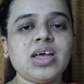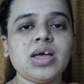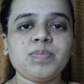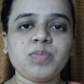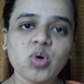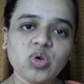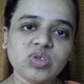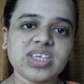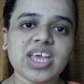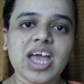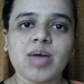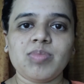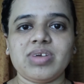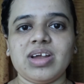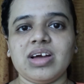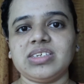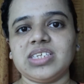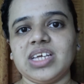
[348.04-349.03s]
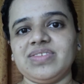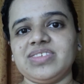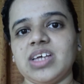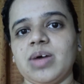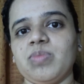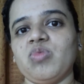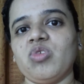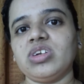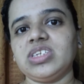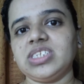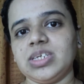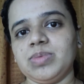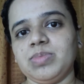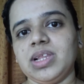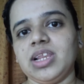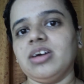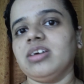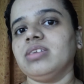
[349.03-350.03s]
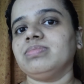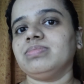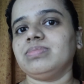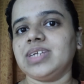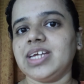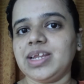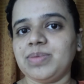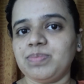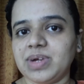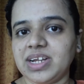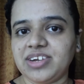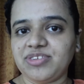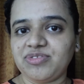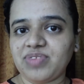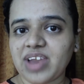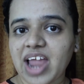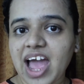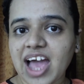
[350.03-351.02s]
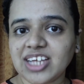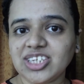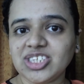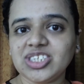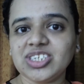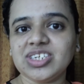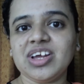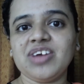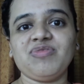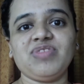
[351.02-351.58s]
Both cameras have somewhat similar inbuilt flash,